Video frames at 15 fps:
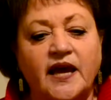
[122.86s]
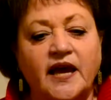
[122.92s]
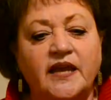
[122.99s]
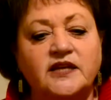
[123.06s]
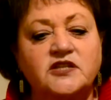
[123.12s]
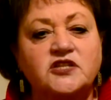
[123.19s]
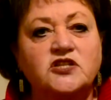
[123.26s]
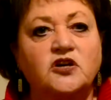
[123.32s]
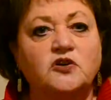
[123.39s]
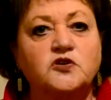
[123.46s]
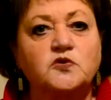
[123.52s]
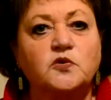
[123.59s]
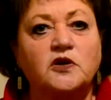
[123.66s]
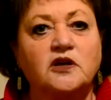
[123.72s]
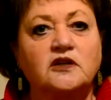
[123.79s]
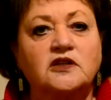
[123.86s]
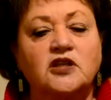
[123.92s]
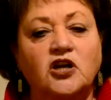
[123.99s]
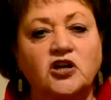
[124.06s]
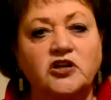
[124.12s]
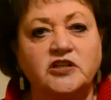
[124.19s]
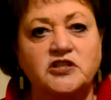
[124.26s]
and his toes were
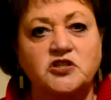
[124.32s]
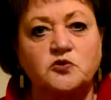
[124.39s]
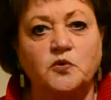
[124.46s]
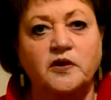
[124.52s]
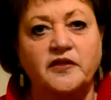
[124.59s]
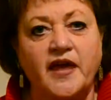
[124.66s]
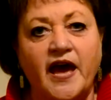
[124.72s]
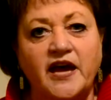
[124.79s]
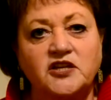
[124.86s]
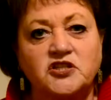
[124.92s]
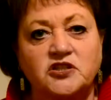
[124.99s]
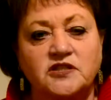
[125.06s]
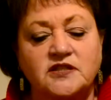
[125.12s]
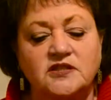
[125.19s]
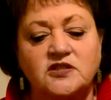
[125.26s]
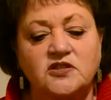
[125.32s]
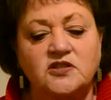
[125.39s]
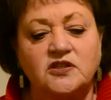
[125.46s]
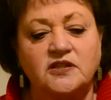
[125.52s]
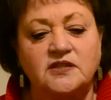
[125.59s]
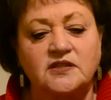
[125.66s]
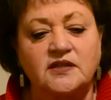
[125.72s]
clarnished with ashes and
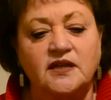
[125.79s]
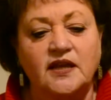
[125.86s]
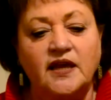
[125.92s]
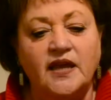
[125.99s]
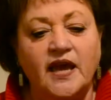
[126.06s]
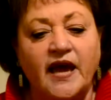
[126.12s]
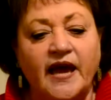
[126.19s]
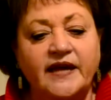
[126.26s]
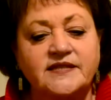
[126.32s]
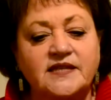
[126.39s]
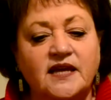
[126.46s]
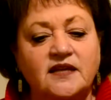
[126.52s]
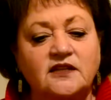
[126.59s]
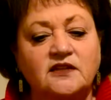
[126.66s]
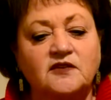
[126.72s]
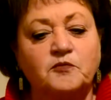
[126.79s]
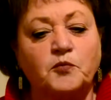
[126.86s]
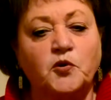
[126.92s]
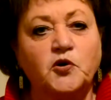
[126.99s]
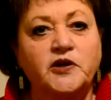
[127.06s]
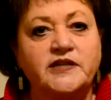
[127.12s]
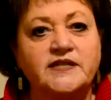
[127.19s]
soot. A tundle of
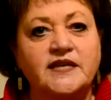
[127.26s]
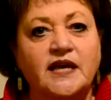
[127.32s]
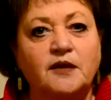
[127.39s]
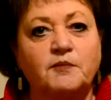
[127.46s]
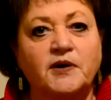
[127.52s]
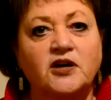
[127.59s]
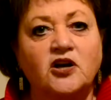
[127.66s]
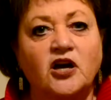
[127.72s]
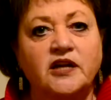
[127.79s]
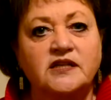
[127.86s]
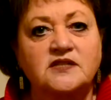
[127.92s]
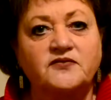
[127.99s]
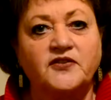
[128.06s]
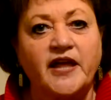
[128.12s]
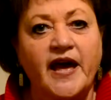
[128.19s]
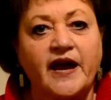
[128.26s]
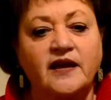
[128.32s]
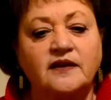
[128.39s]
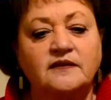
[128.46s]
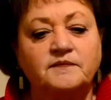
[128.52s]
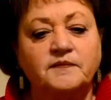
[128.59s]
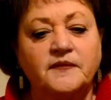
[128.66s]
boys he had bung on his flack,
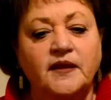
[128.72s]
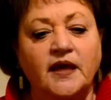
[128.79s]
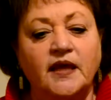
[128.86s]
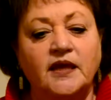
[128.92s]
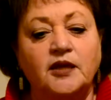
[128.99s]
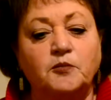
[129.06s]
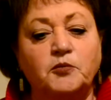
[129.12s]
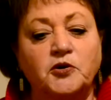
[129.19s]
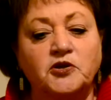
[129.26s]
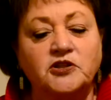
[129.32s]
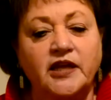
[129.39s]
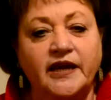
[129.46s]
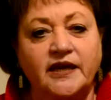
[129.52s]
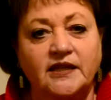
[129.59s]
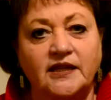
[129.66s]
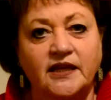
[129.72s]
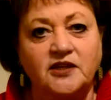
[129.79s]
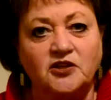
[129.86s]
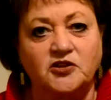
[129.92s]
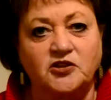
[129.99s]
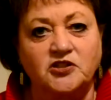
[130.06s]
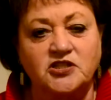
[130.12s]
and he pooped like a
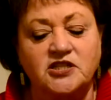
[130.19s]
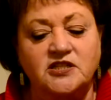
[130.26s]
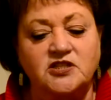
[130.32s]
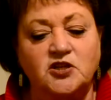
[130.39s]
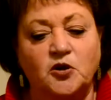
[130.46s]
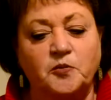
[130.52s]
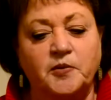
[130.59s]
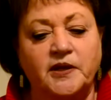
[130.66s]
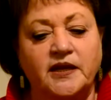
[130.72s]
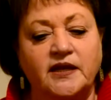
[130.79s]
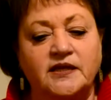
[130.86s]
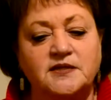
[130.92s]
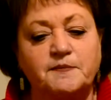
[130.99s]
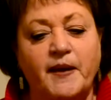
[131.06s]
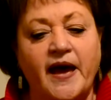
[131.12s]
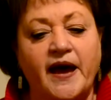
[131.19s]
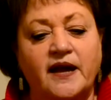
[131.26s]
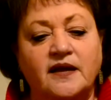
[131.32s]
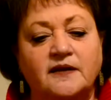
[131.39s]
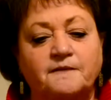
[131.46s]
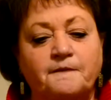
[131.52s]
leddler, just opening his pack.